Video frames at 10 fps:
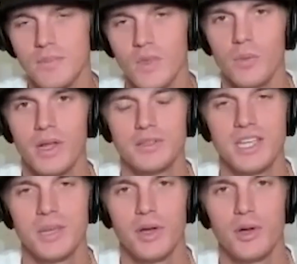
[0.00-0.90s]
when I was
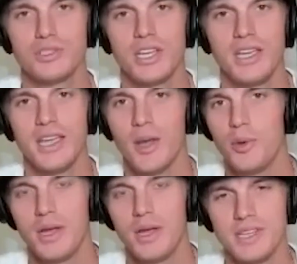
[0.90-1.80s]
thinking about Gold Chain
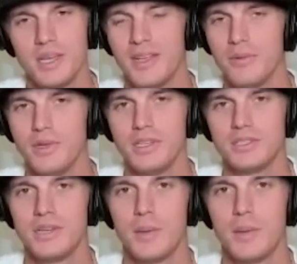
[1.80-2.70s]
Cowboy, I was like, man, it really
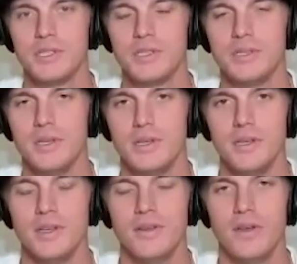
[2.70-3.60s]
describes it
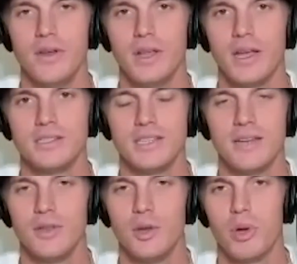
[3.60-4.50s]
very nicely. I
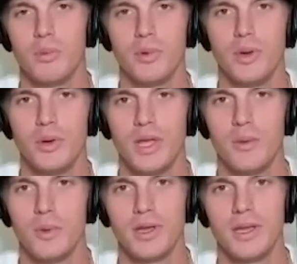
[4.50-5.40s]
have no problem going out
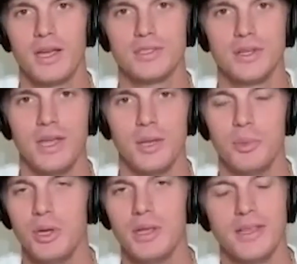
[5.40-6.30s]
and working cows all day,
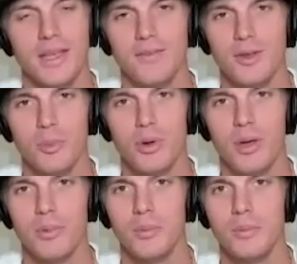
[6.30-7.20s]
but I have no
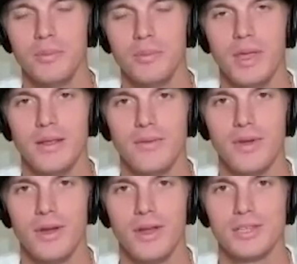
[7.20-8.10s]
problem getting in a
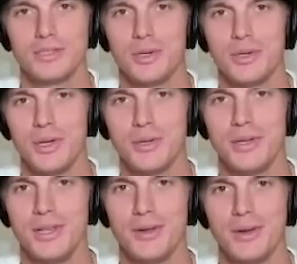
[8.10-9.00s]
very nice car and go to
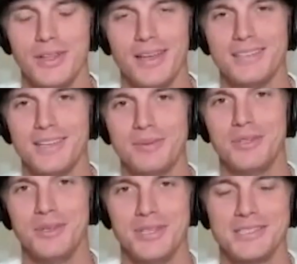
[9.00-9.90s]
dinner at nighttime
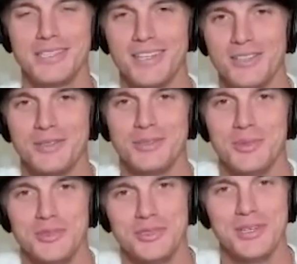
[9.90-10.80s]
too. That's kind of the
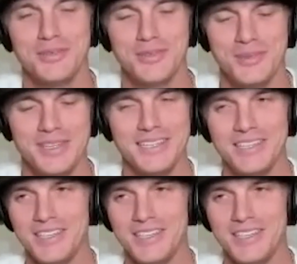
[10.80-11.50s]
ultimate dream for me.